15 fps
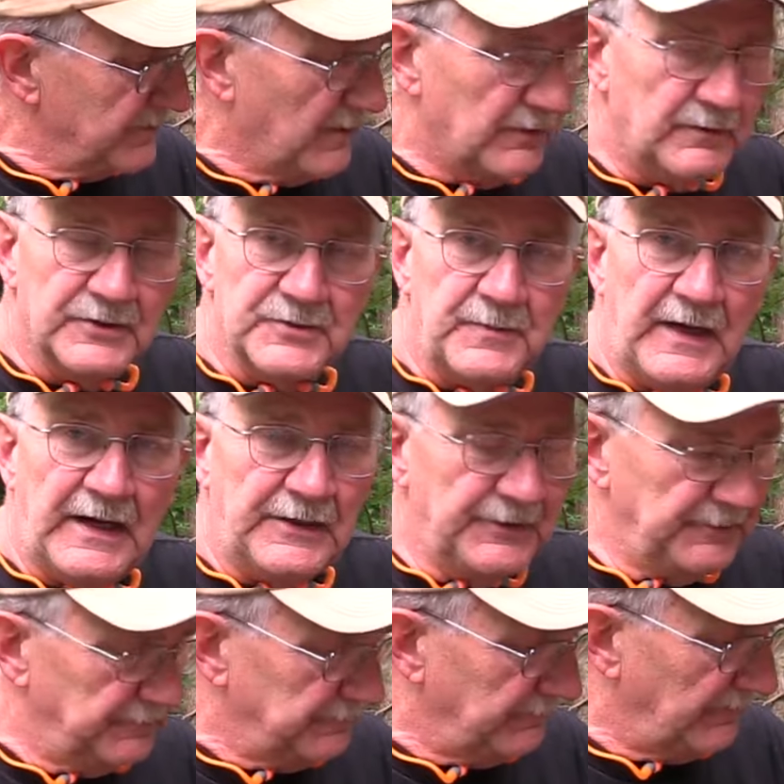smokeless
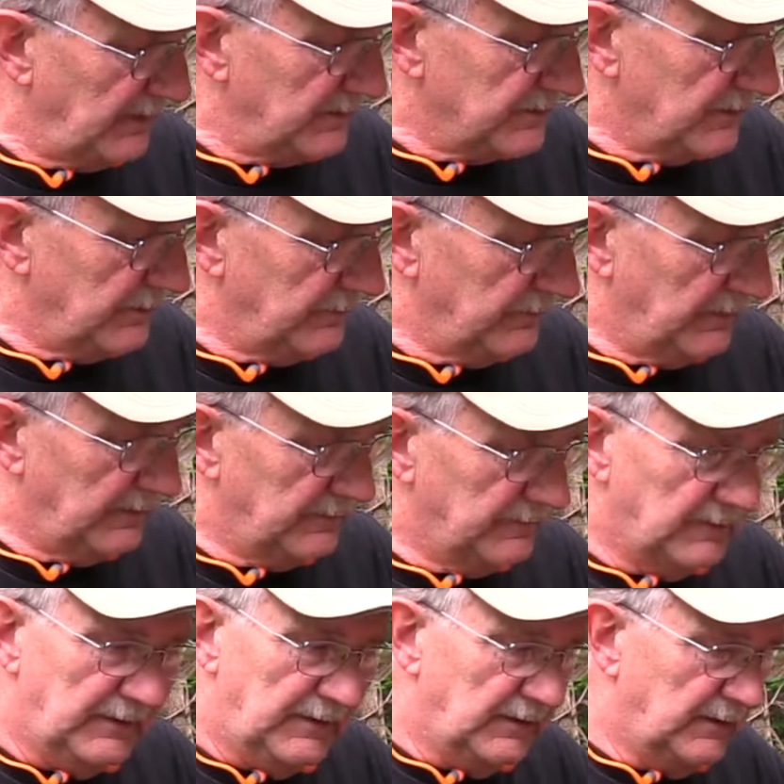powder. So uh,
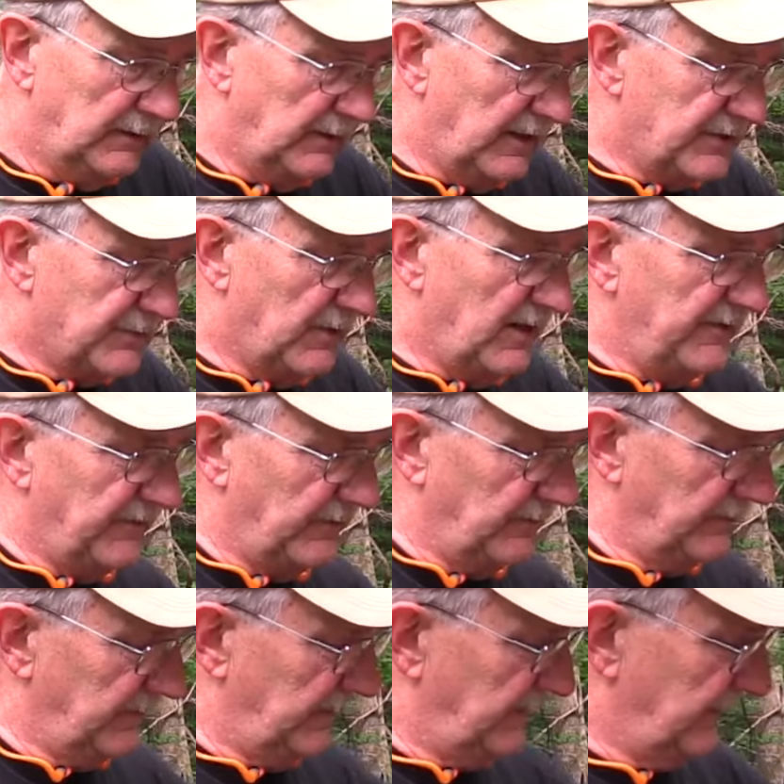nice rifle.
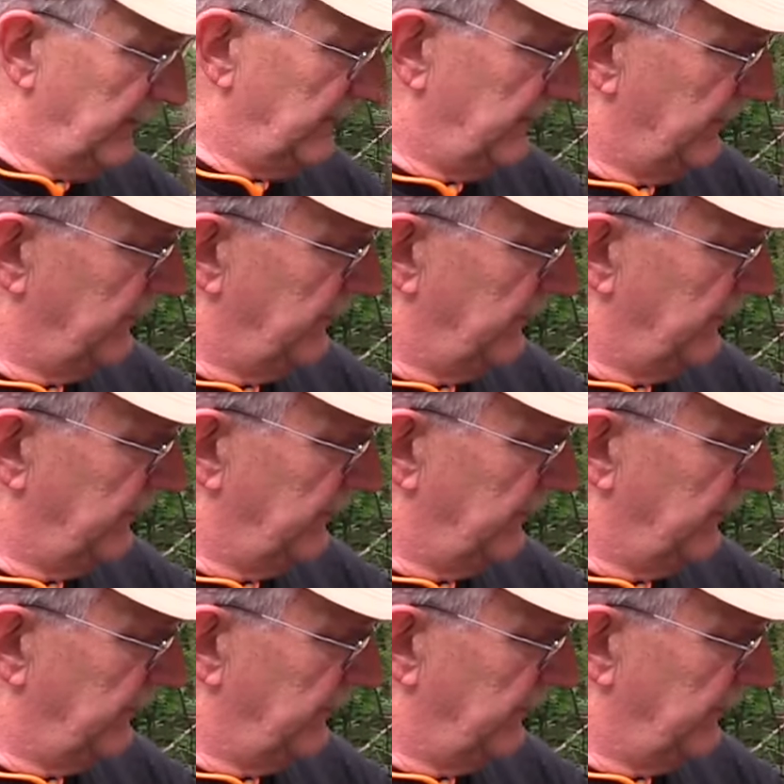Uh,